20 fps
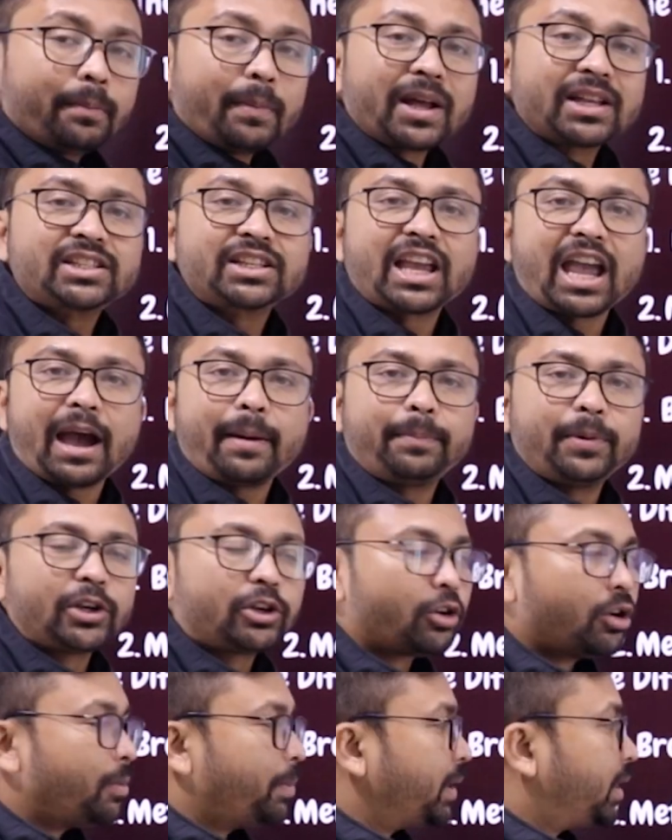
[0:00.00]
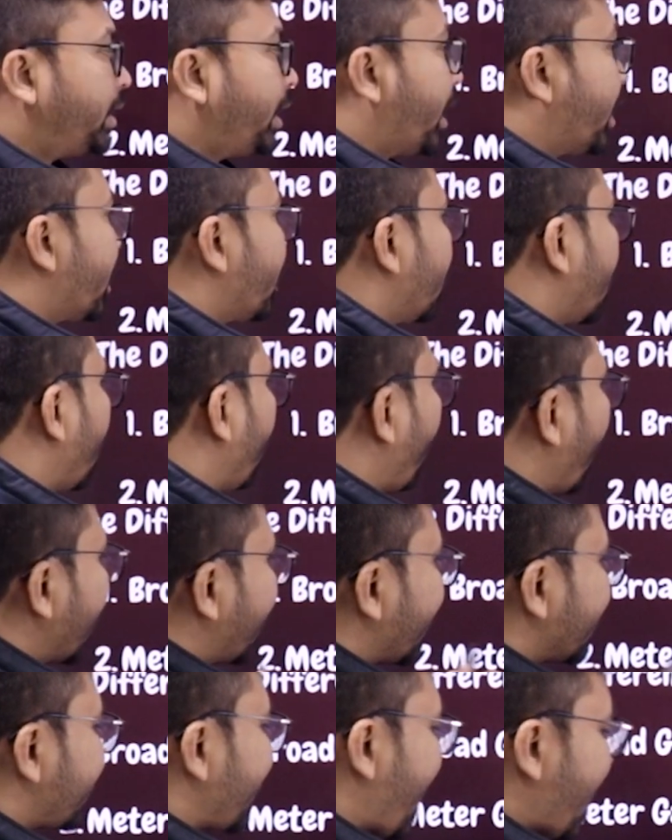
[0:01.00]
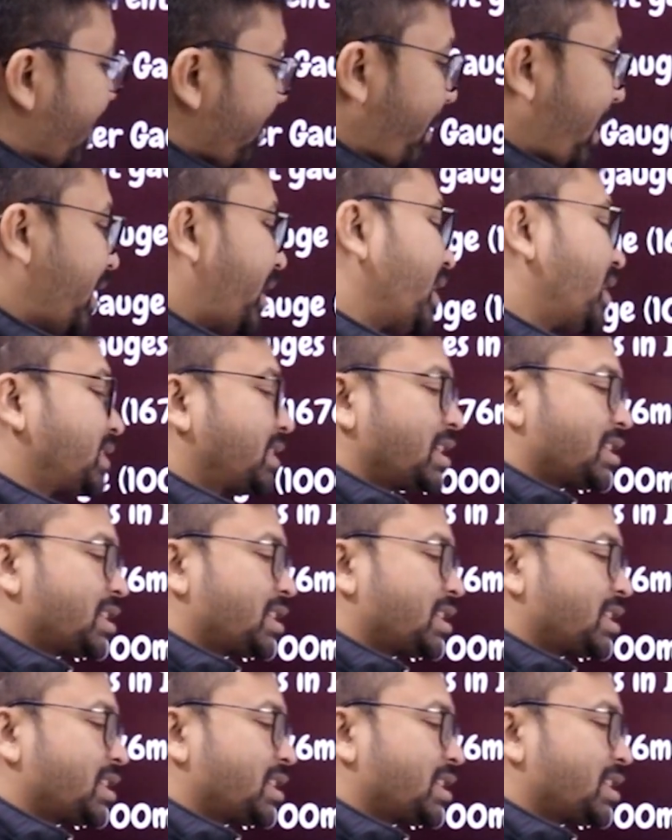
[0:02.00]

much gap it will be there. Now what are the advantage,